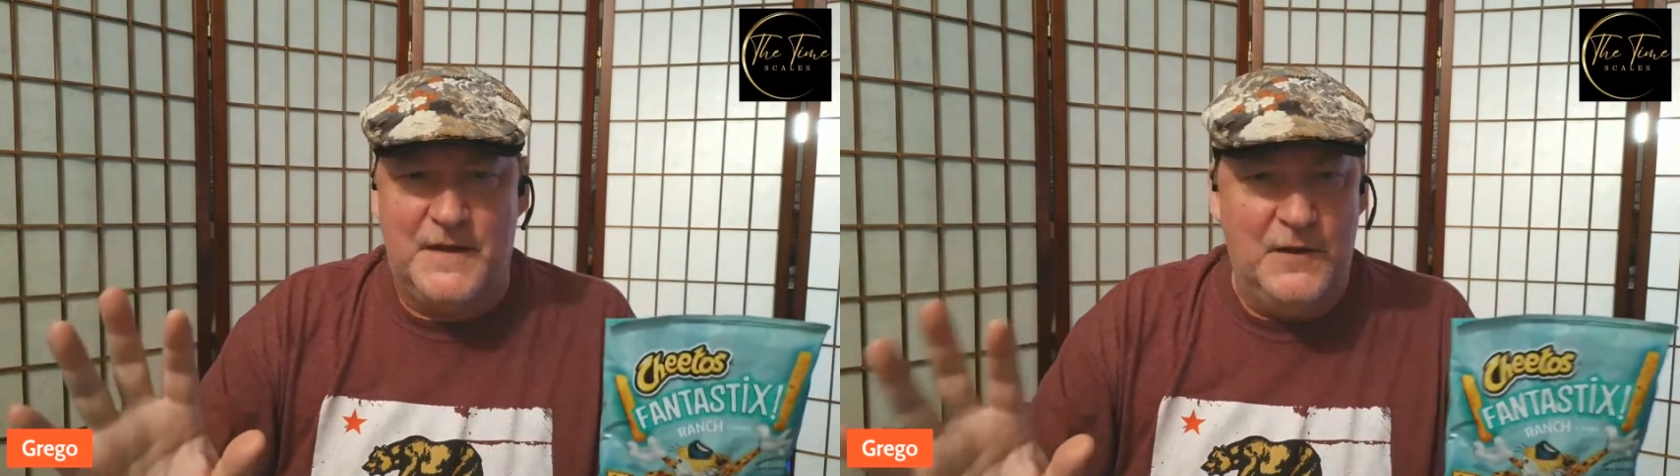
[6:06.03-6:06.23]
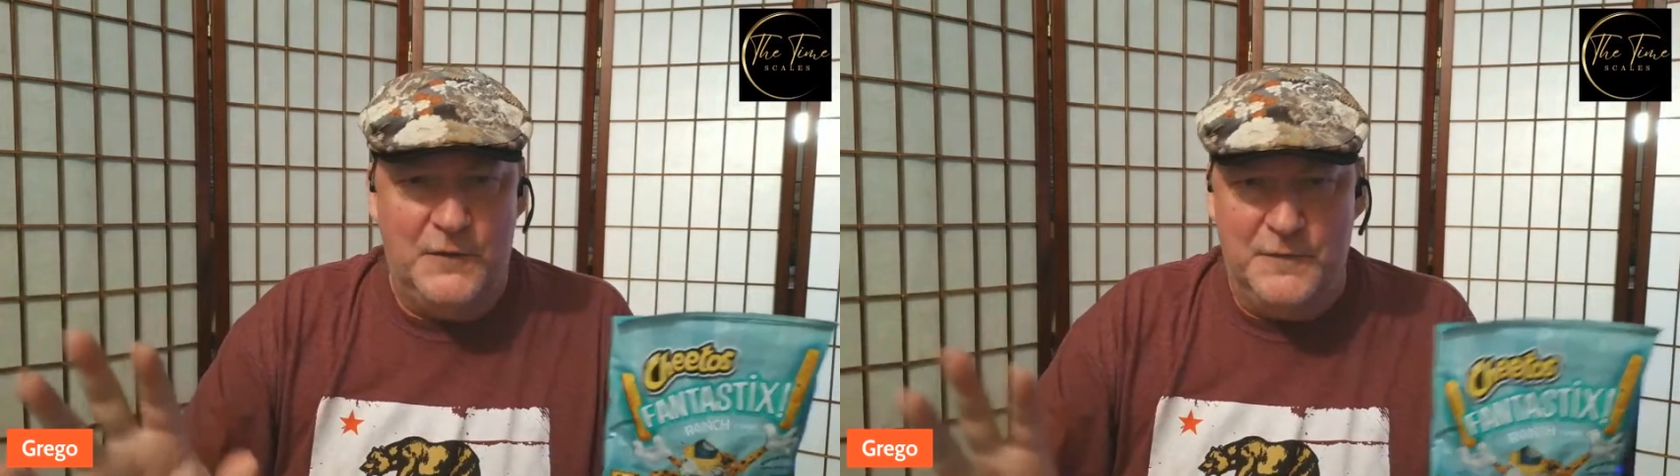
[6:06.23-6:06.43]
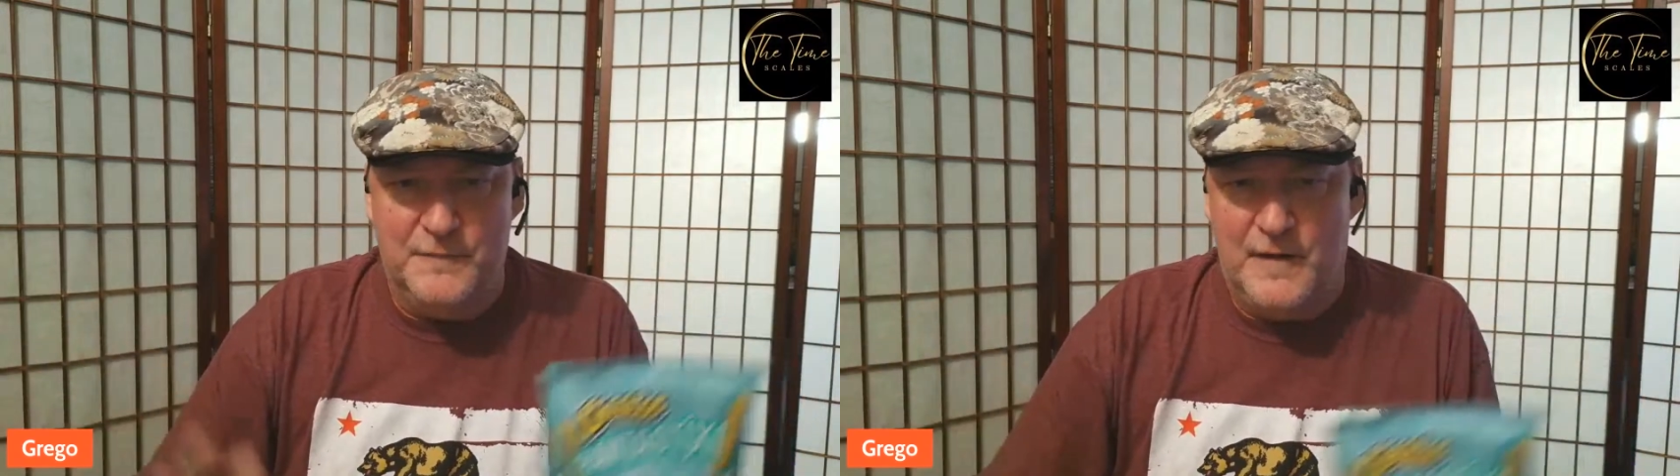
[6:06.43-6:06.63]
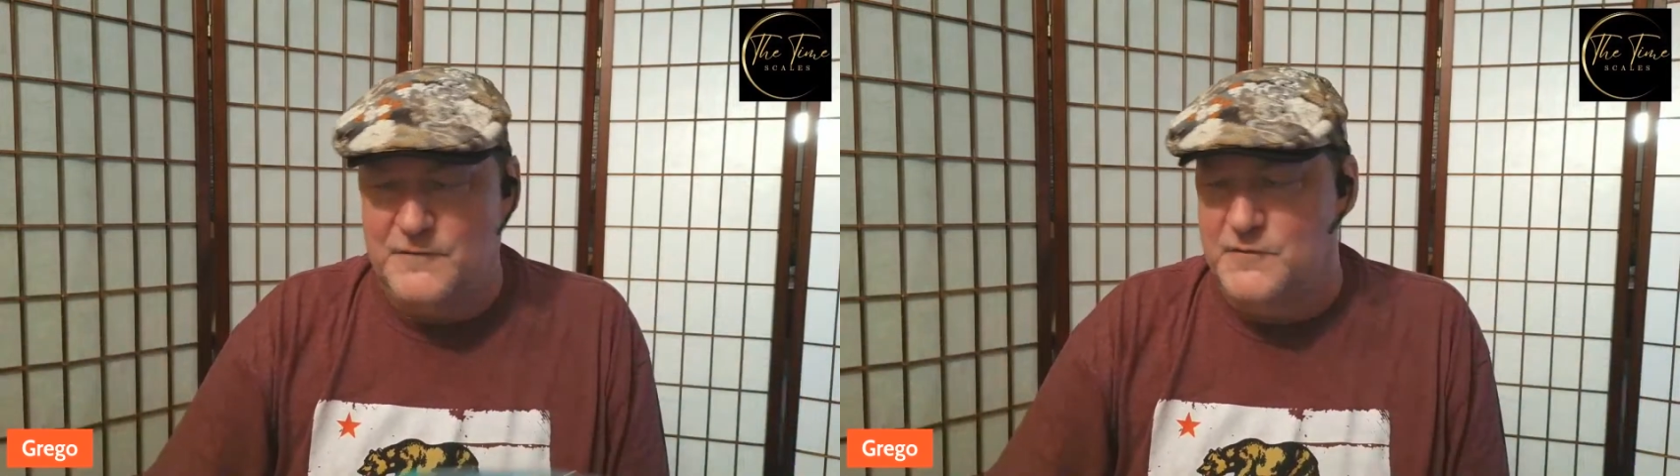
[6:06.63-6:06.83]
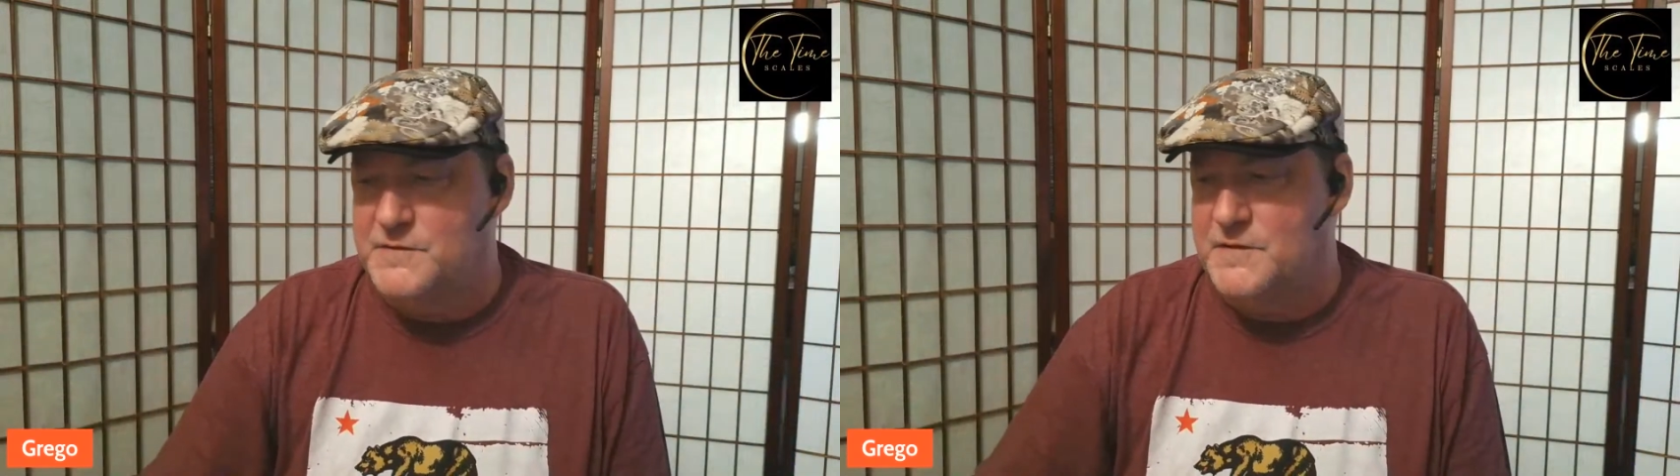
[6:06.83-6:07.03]
the health
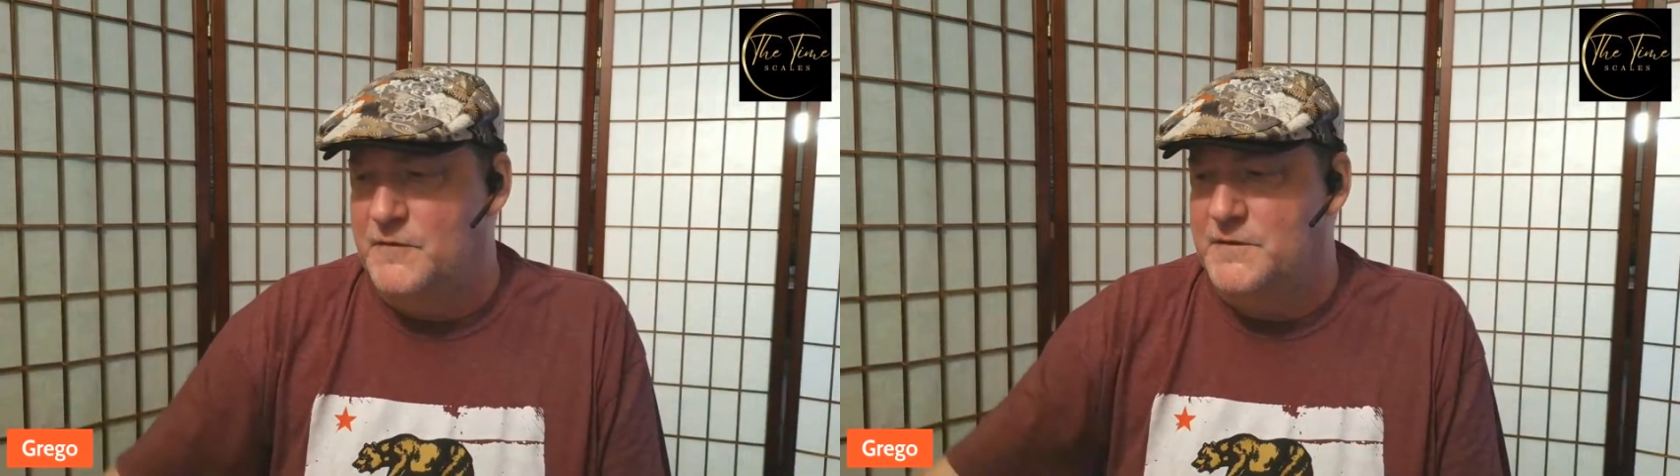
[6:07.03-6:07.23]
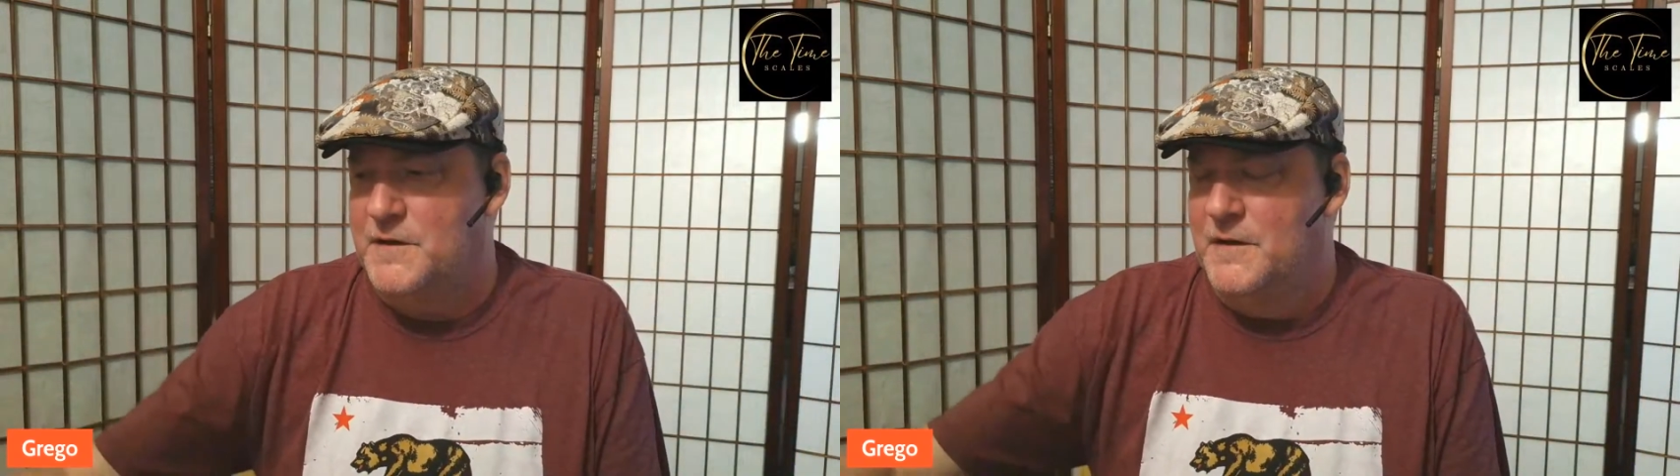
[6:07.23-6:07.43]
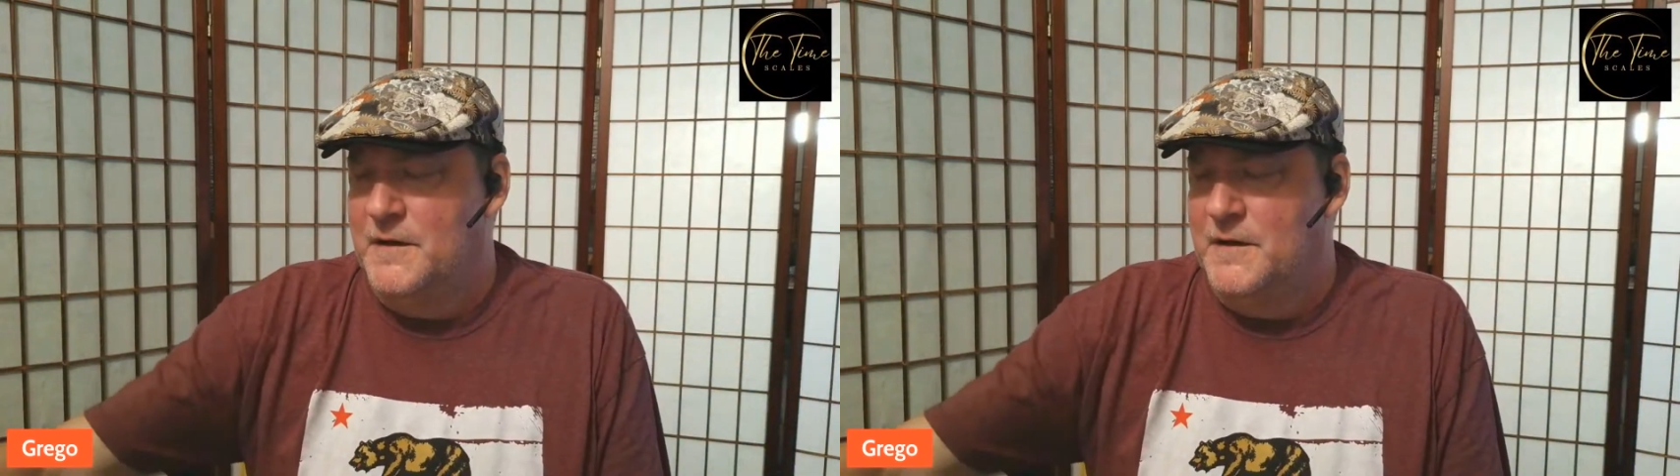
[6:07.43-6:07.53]
values of it.